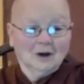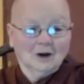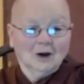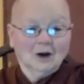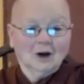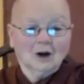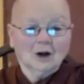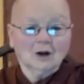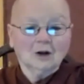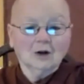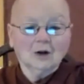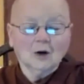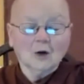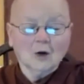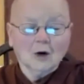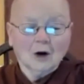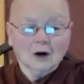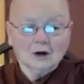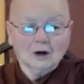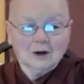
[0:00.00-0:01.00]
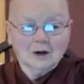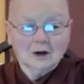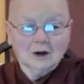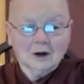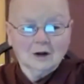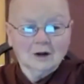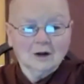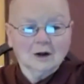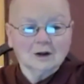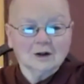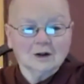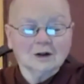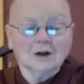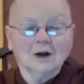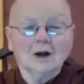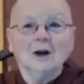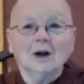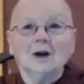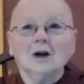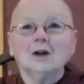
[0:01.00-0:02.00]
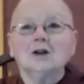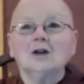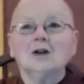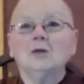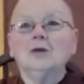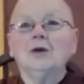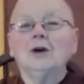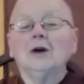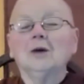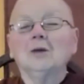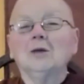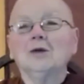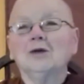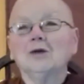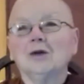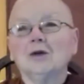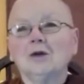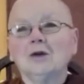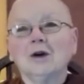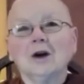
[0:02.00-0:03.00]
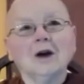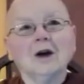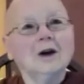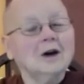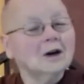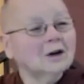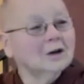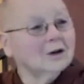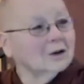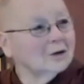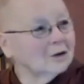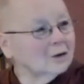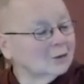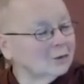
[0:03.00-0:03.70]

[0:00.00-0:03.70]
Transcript: clear quality, and that's to be able to look ahead and